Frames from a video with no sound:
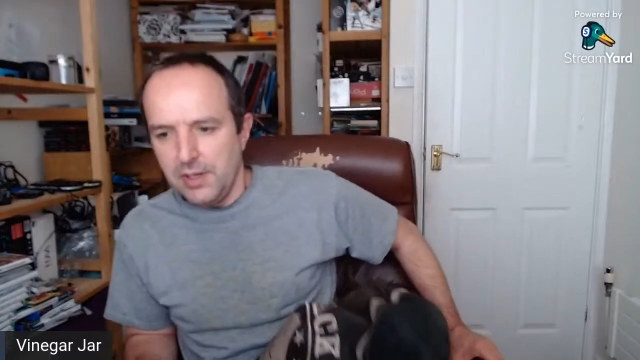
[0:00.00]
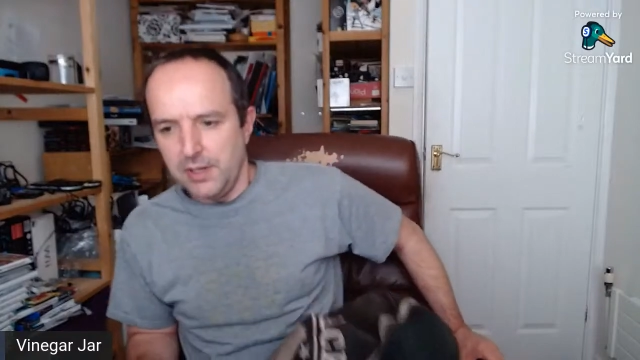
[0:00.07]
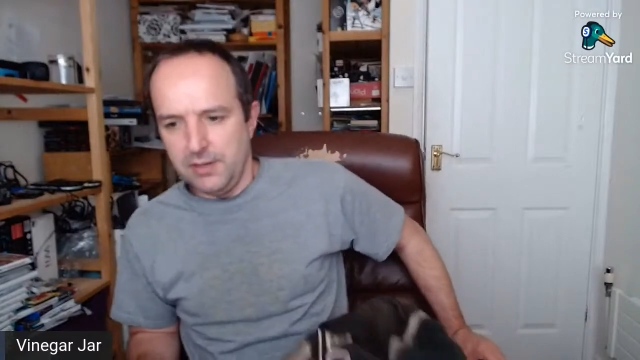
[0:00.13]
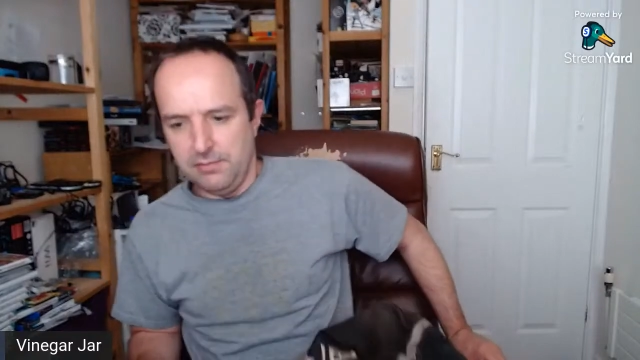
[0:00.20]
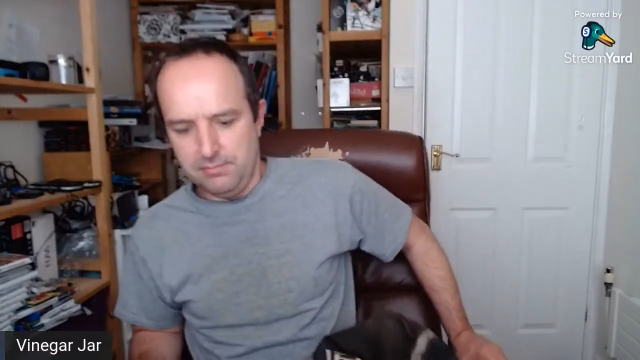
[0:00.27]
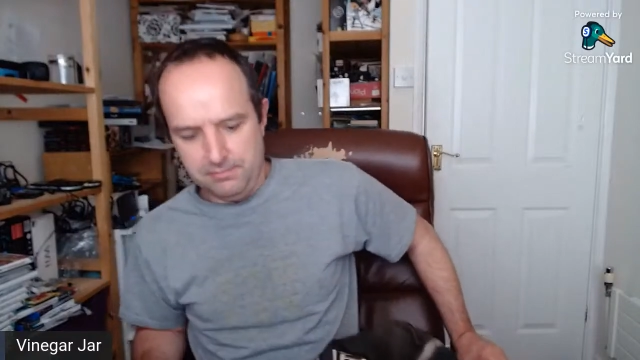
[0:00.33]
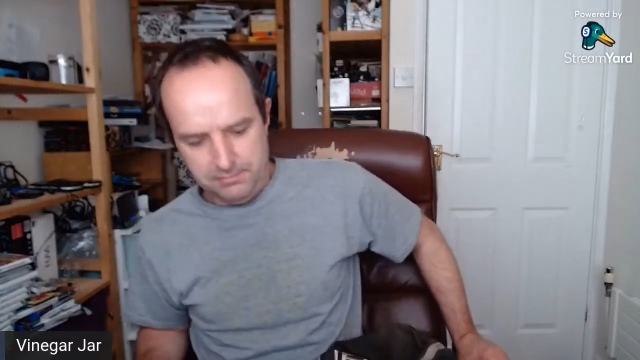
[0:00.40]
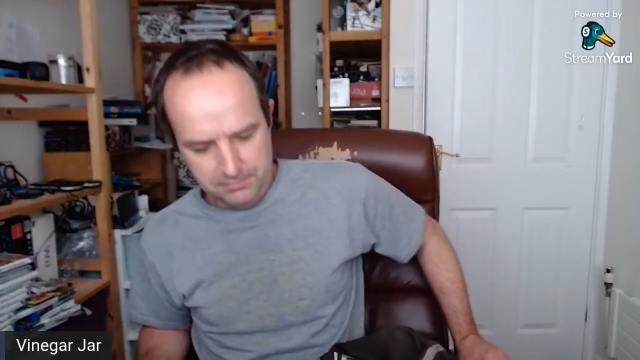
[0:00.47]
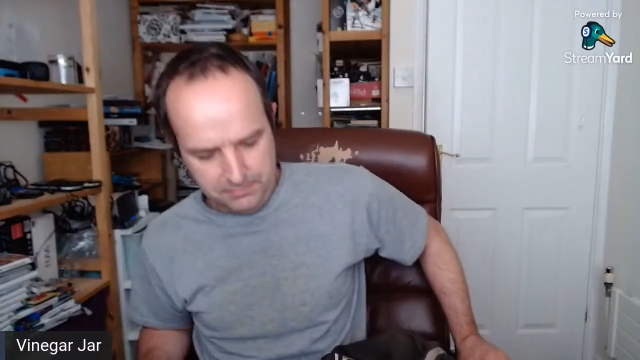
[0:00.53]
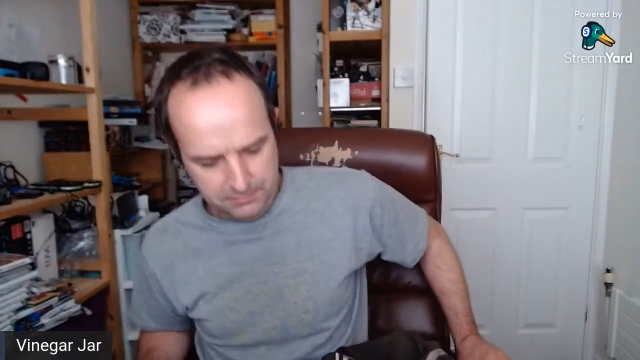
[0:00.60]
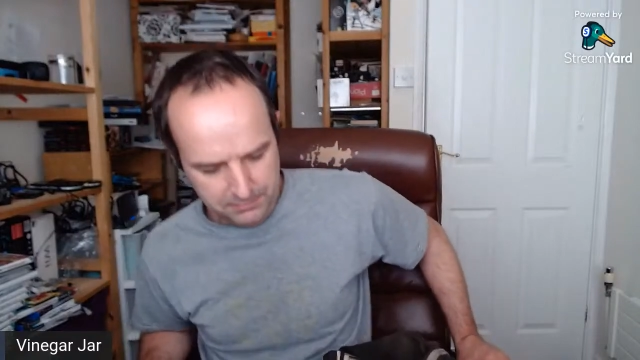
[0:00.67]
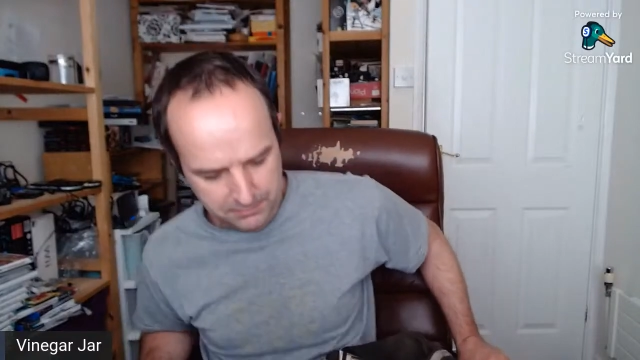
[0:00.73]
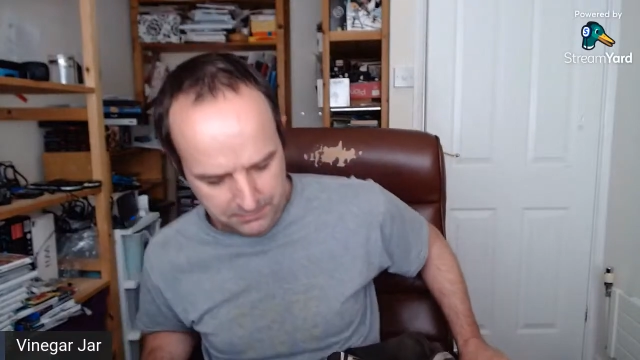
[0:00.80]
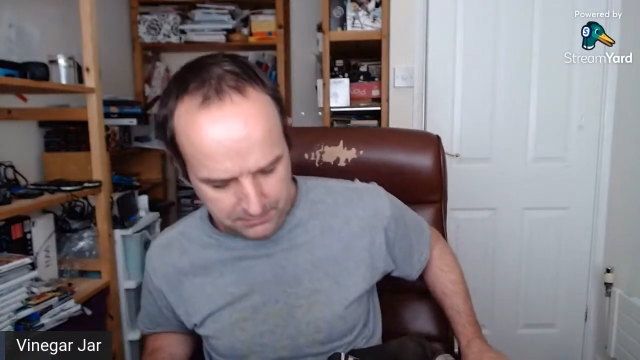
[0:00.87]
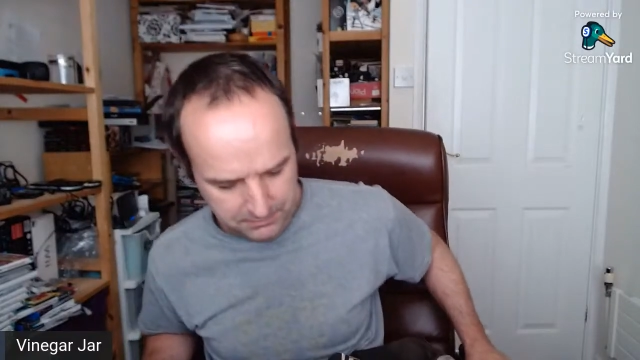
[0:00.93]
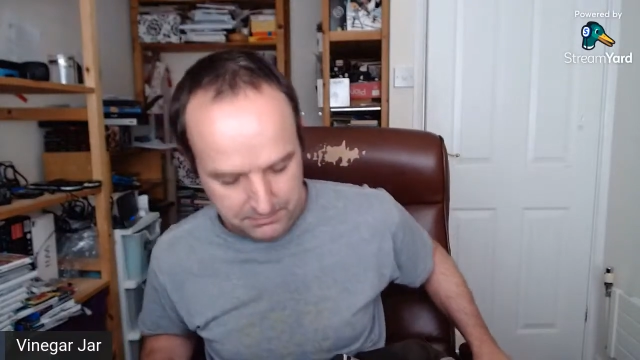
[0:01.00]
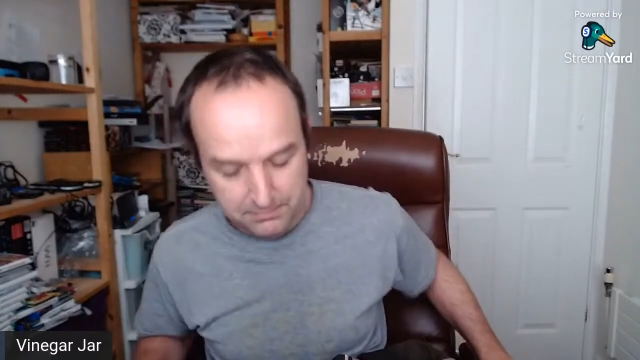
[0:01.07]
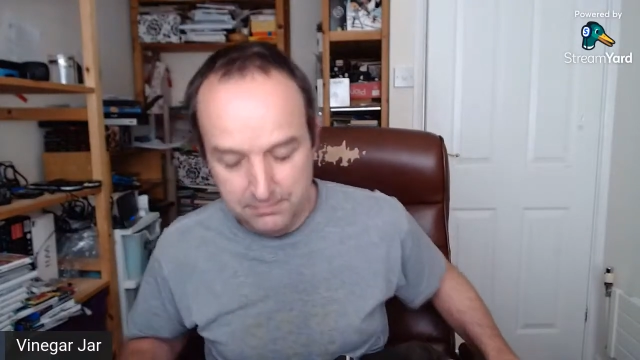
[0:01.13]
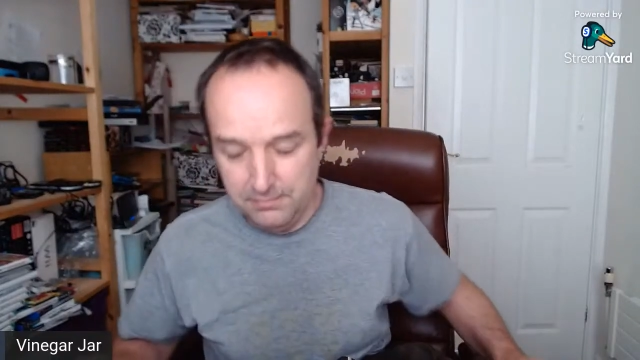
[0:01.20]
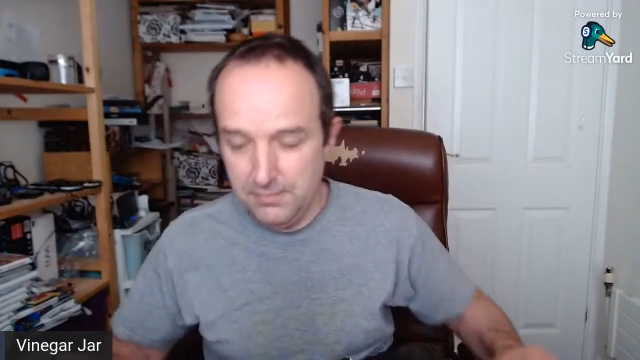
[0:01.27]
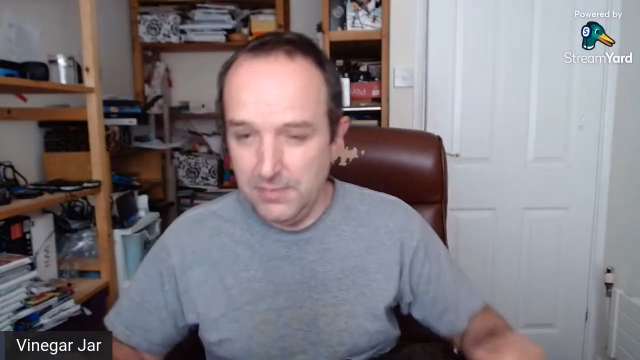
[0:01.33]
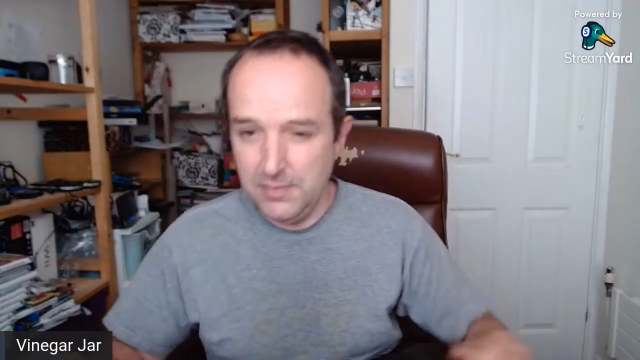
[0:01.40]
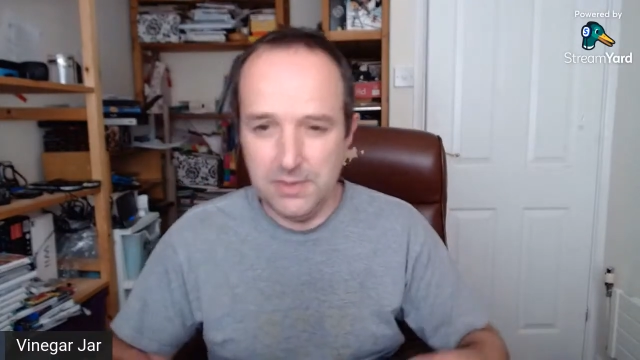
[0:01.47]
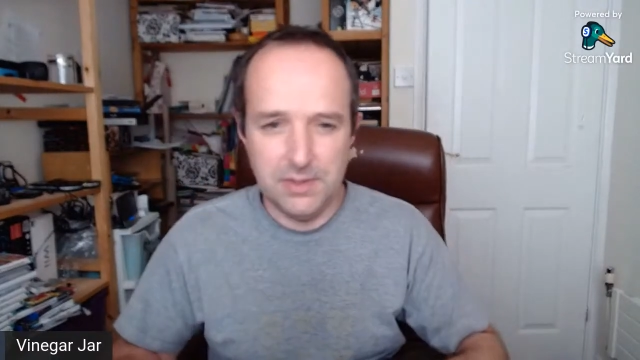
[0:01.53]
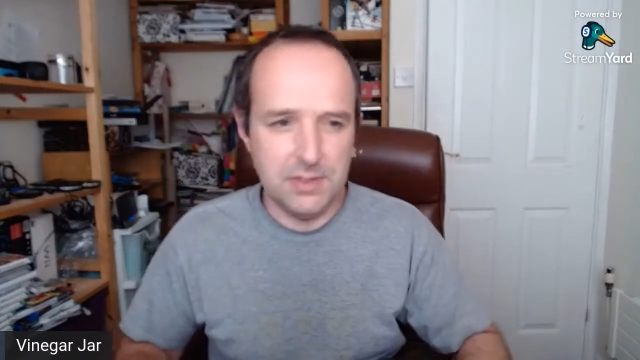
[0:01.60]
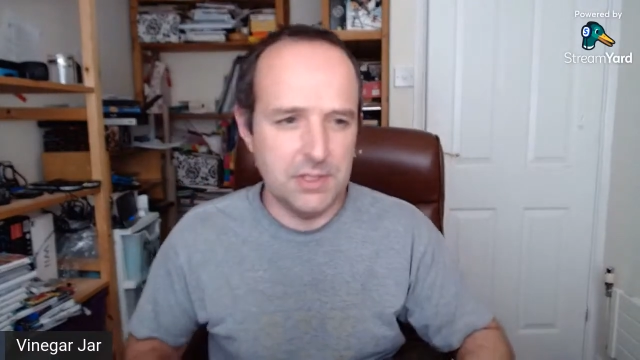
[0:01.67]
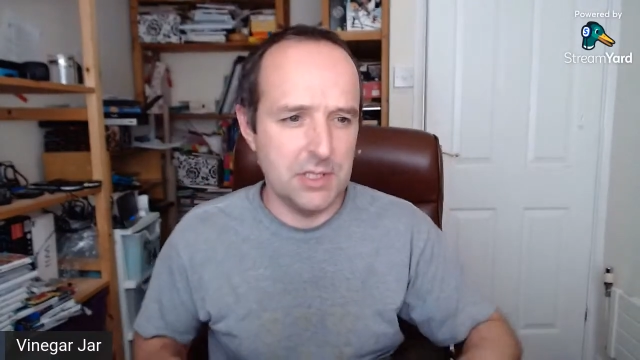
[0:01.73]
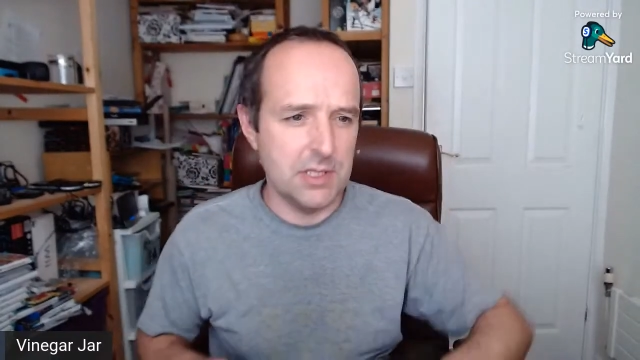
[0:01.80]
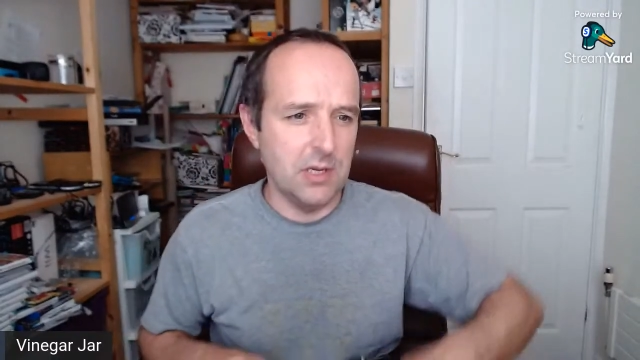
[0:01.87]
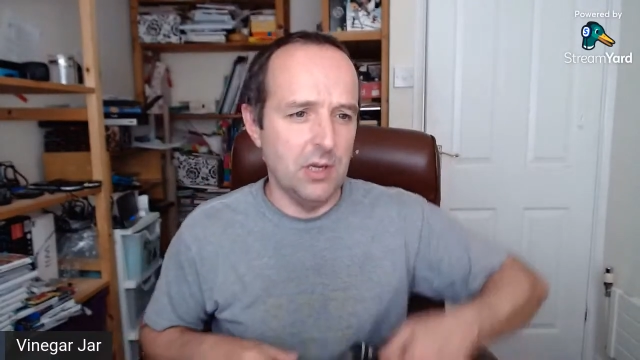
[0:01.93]
and
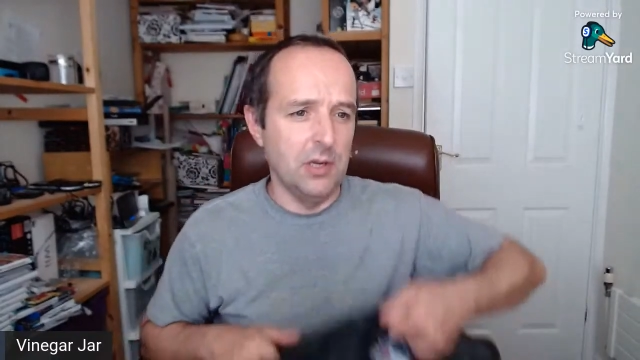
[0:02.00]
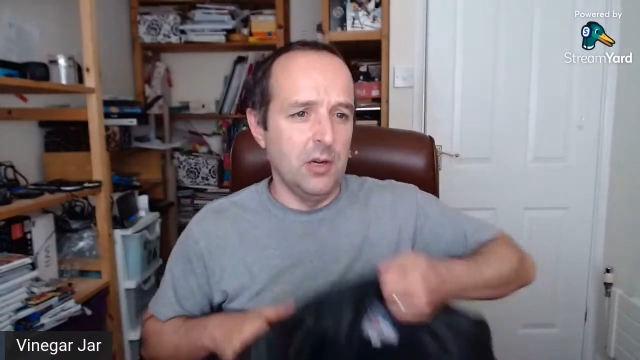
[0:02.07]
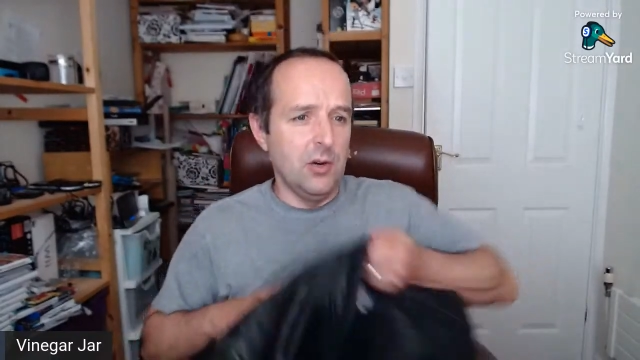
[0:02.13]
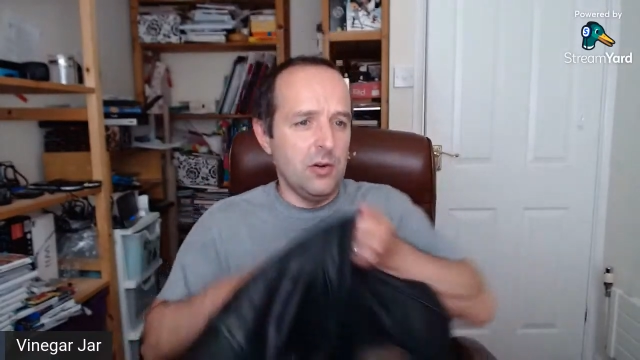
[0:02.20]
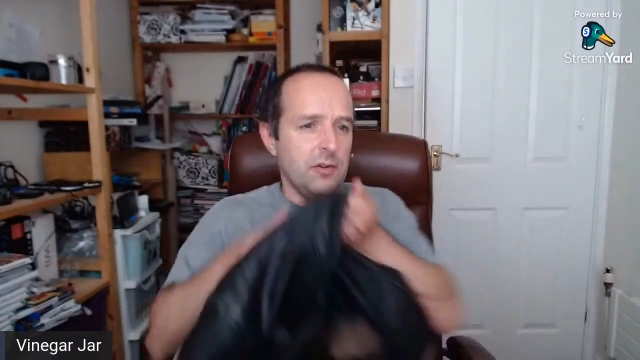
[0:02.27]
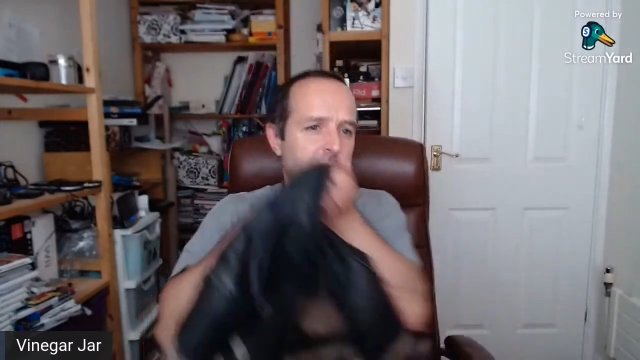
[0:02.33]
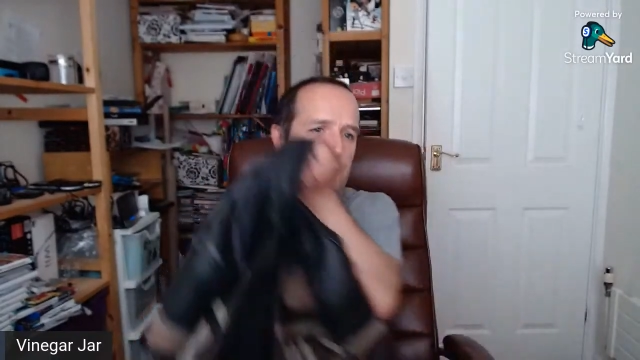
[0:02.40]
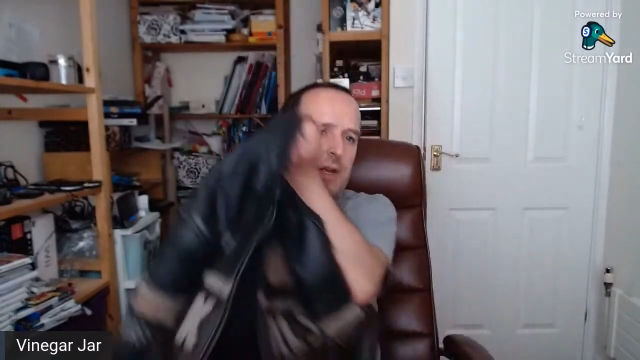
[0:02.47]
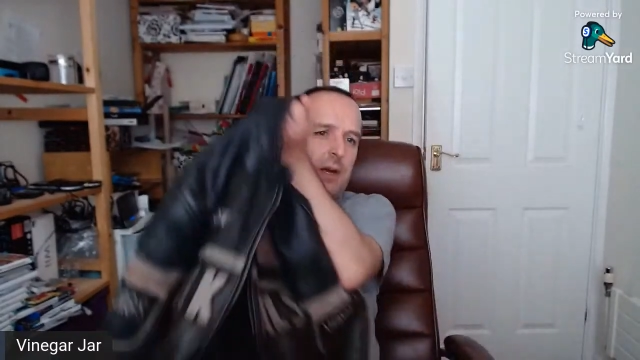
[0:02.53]
just like the look of it.